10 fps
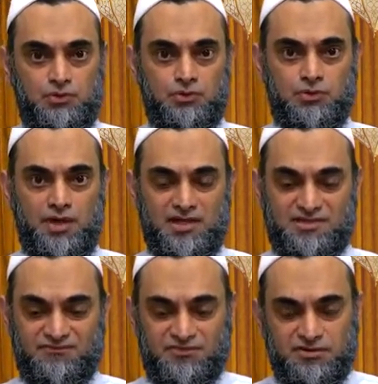who
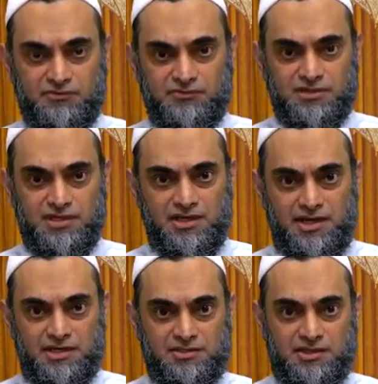has a fear of Allah,
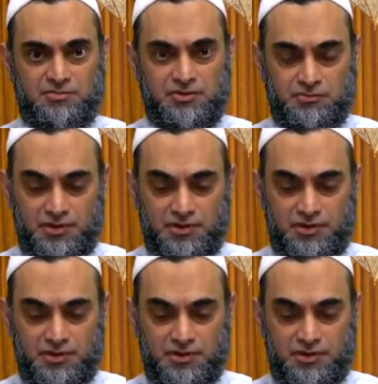and they are being